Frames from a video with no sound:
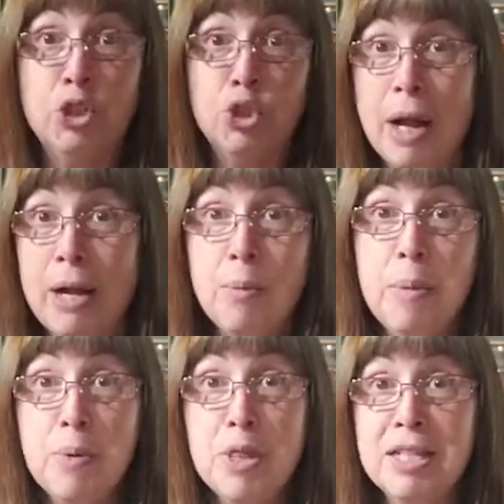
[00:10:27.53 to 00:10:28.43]
I will try
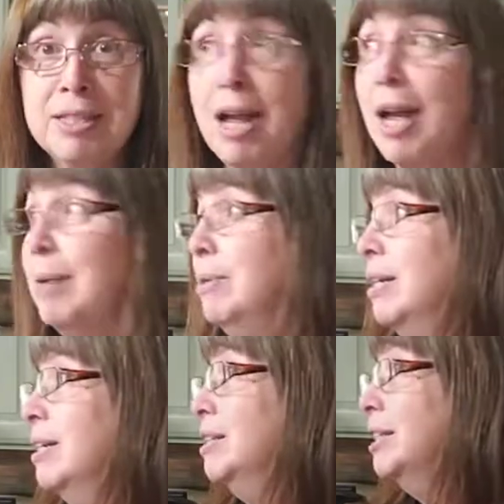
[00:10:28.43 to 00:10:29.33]
to remember this
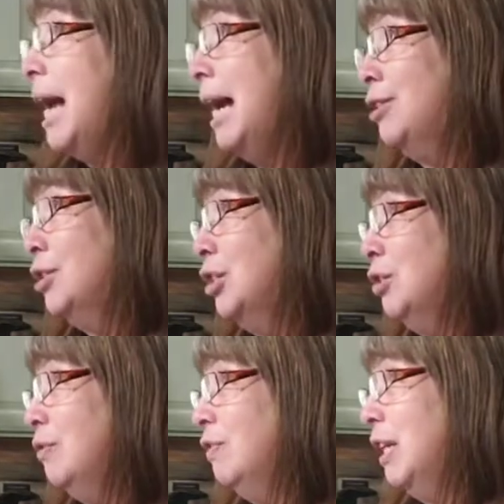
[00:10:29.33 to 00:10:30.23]
time to
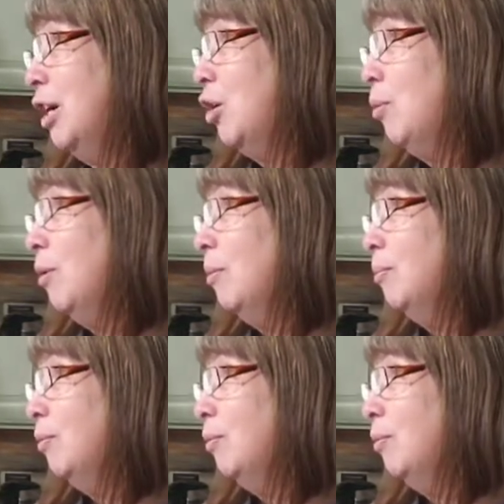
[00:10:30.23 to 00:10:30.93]
actually do a video